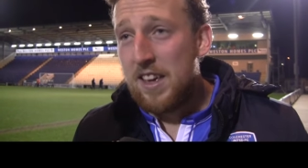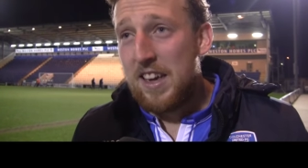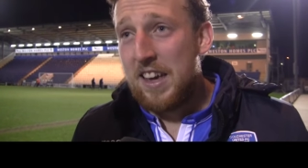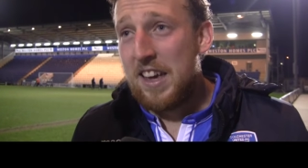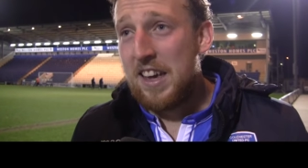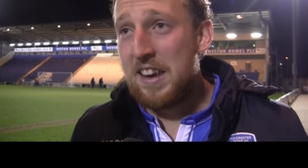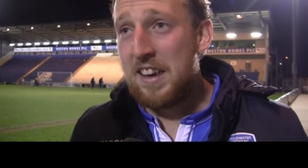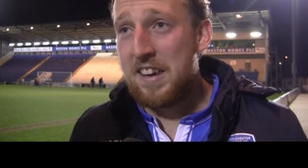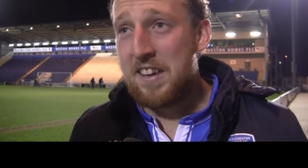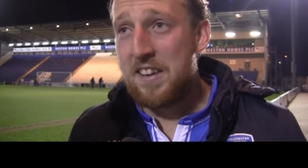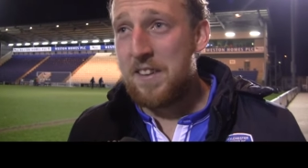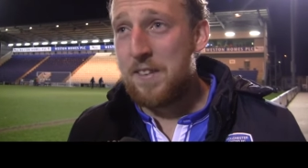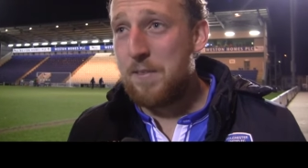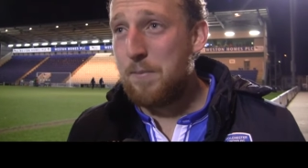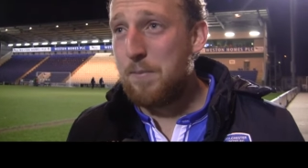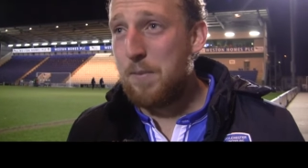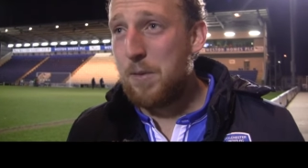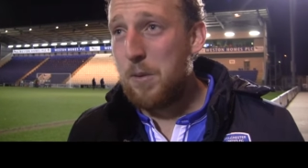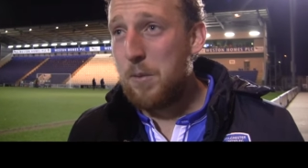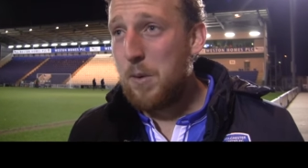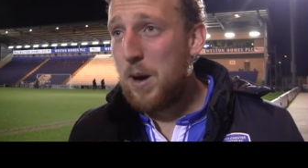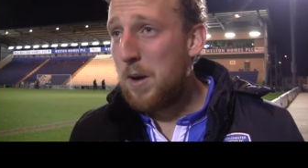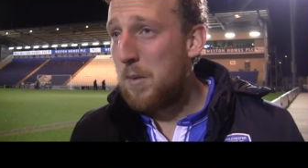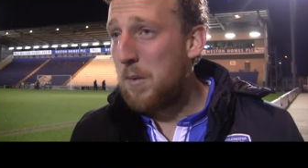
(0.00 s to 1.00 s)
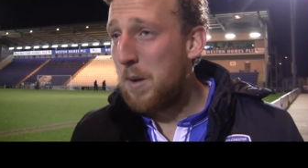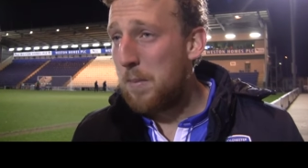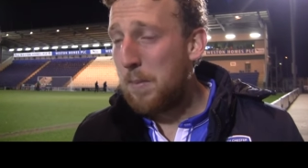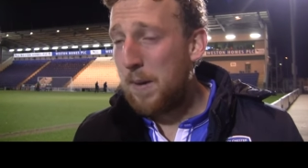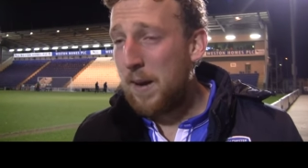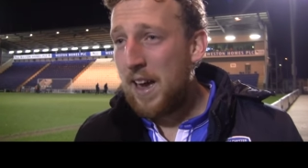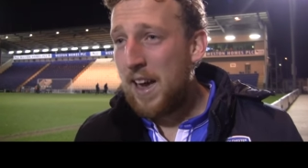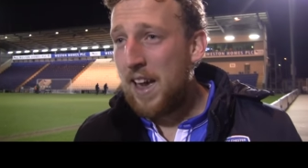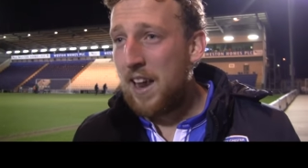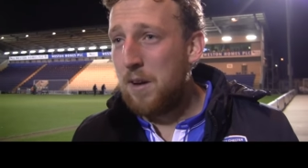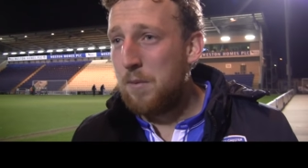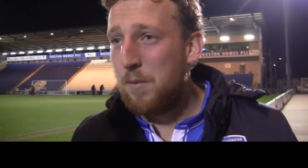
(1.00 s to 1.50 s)
And the way we're
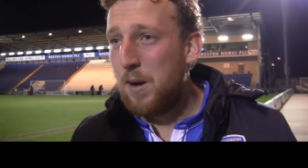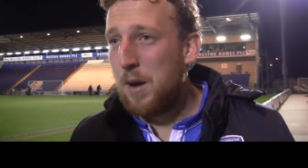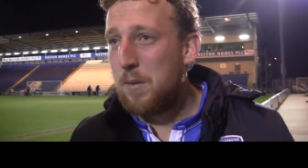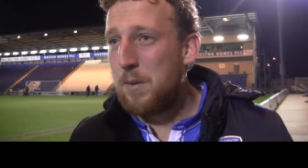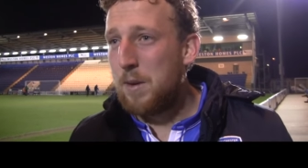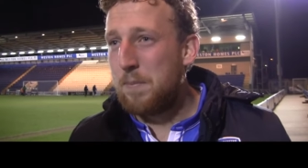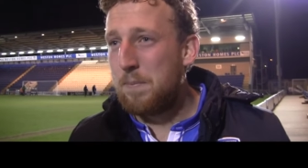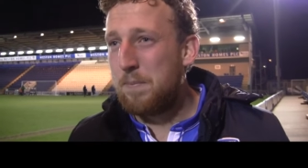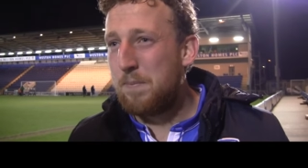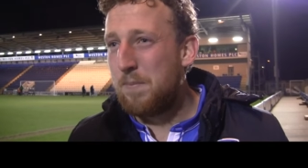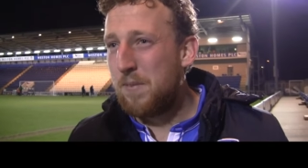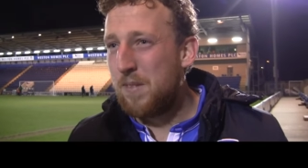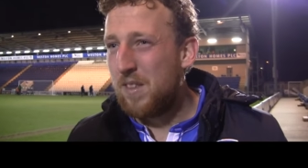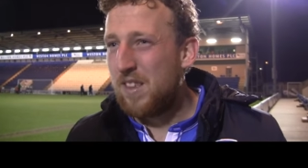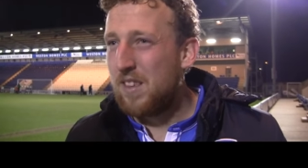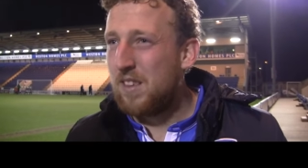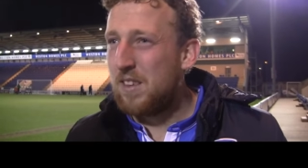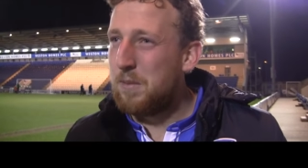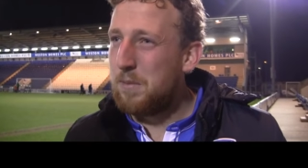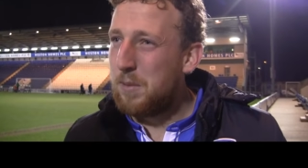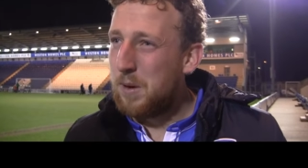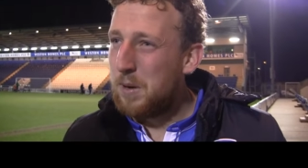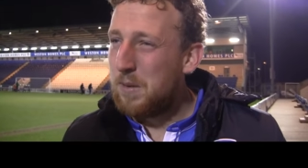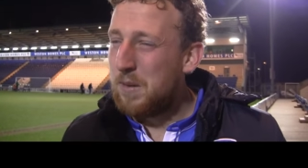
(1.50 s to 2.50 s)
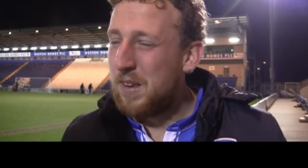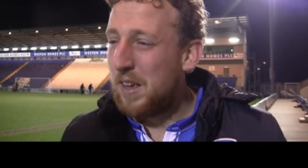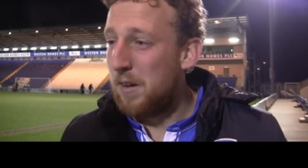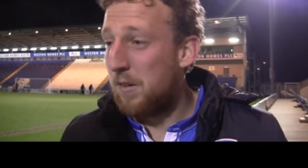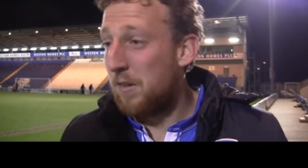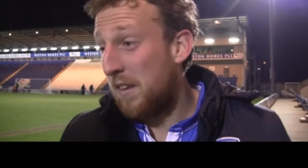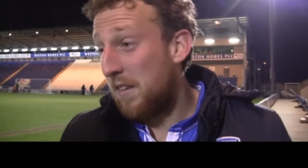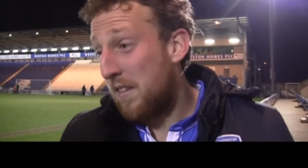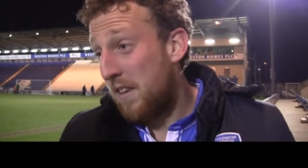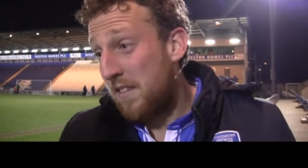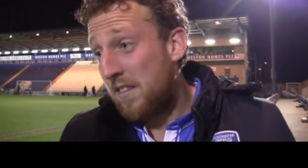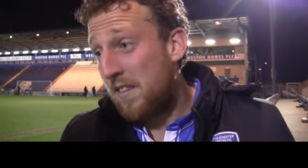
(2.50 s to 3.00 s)
playing, the way we're, you
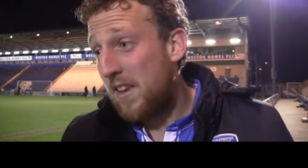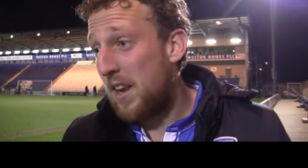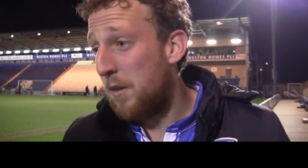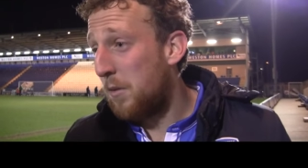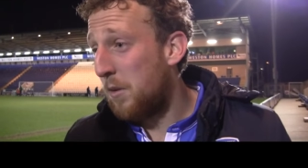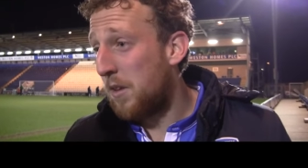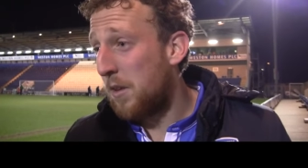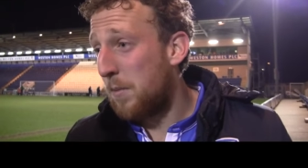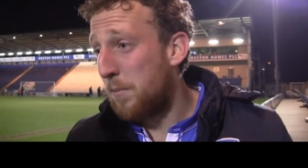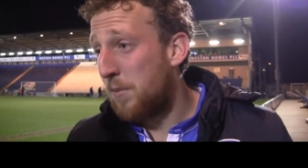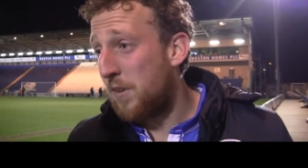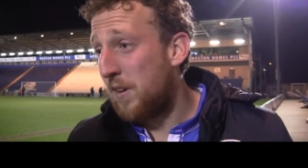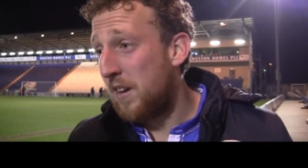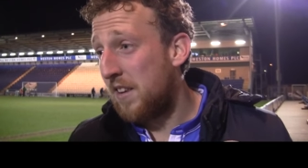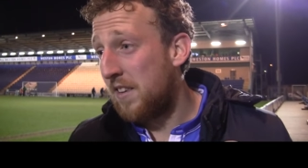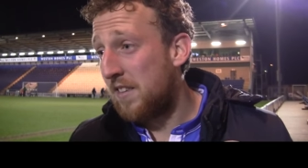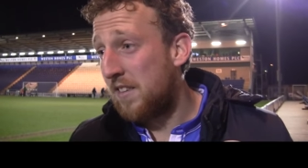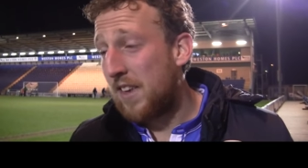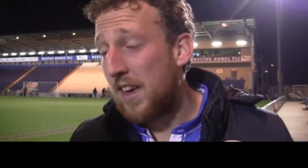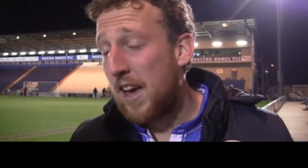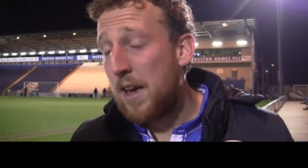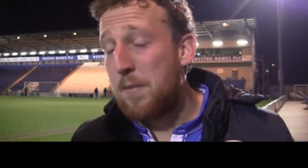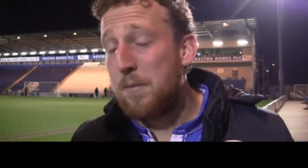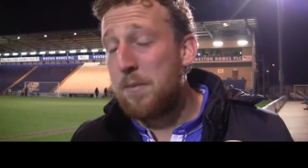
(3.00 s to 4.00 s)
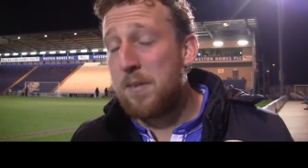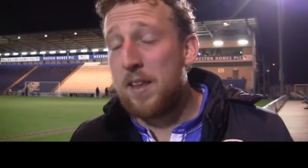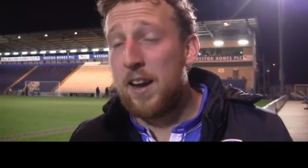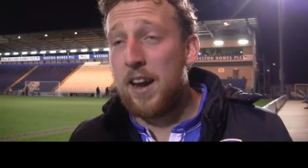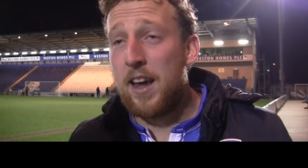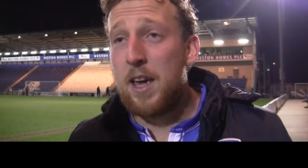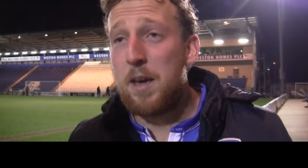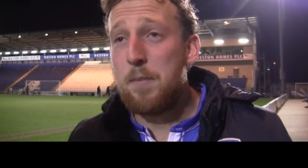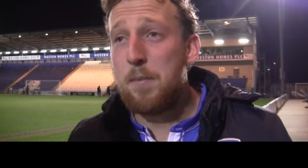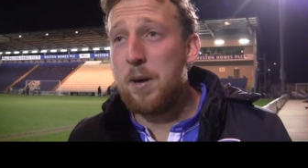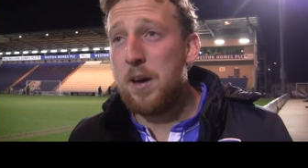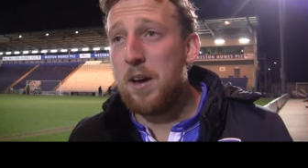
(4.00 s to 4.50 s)
know, as I said, it wasn't the prettiest game
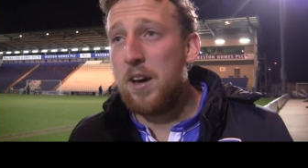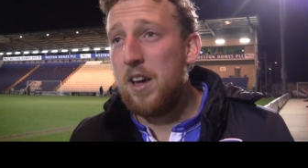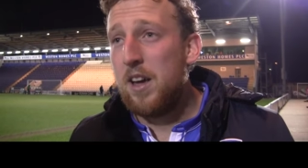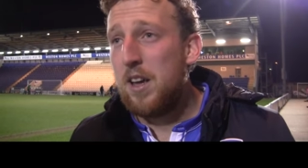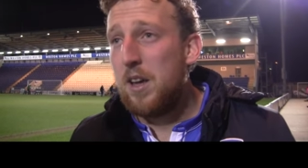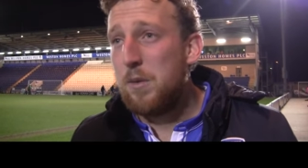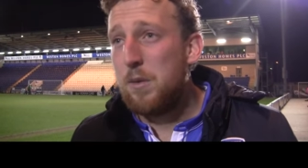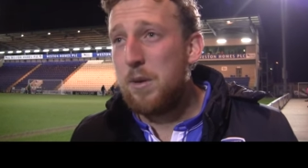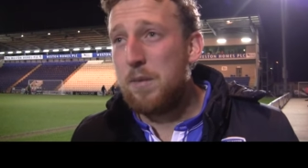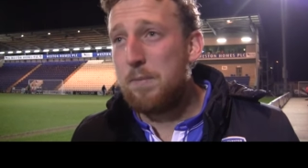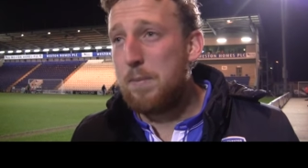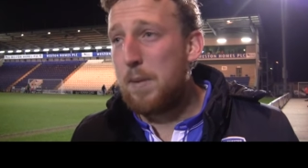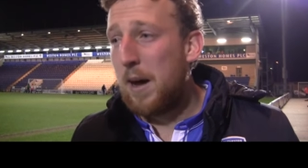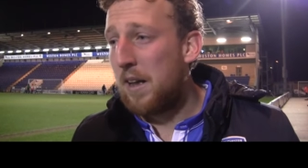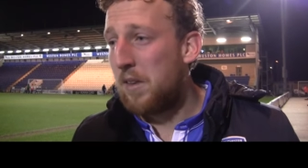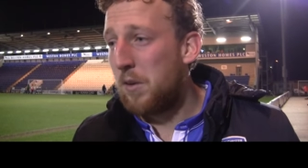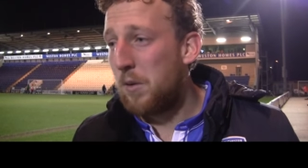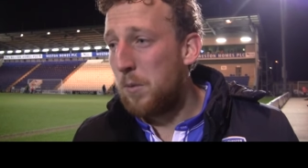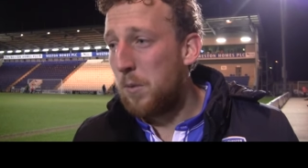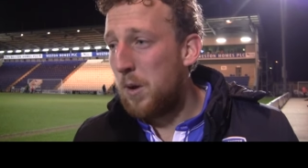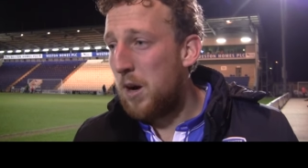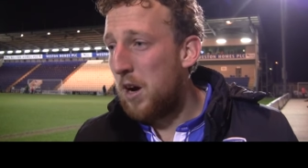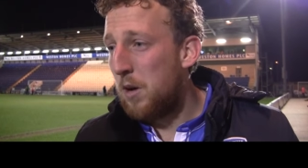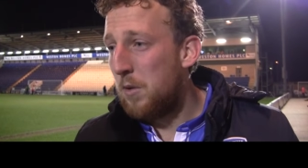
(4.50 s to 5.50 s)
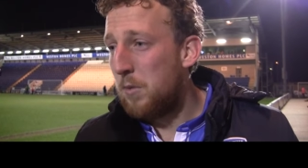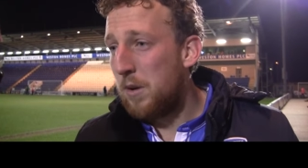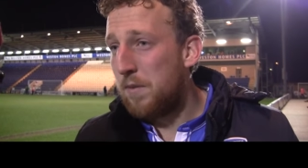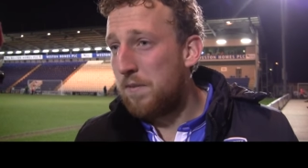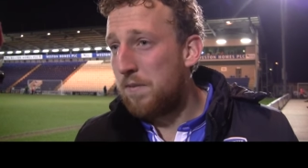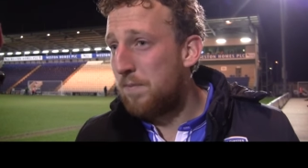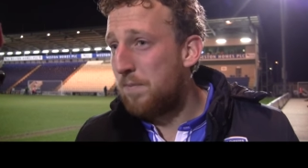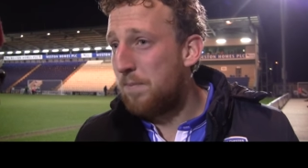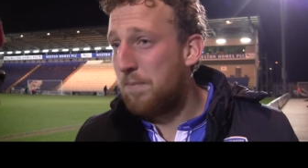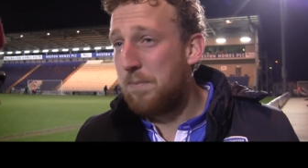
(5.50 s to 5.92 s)
today, but we've battled well, we've